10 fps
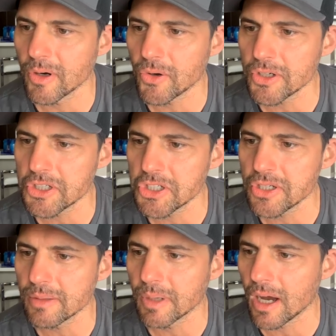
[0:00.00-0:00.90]

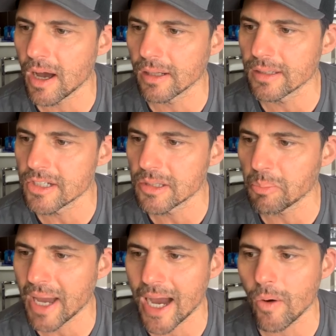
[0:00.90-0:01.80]
Christendom College The
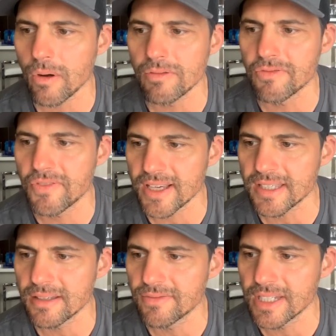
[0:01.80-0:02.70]
Power of
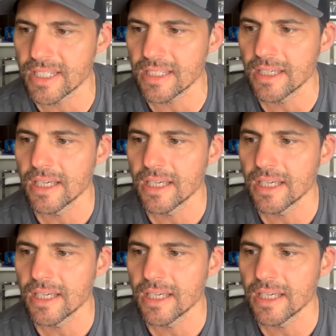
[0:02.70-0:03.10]
Festivity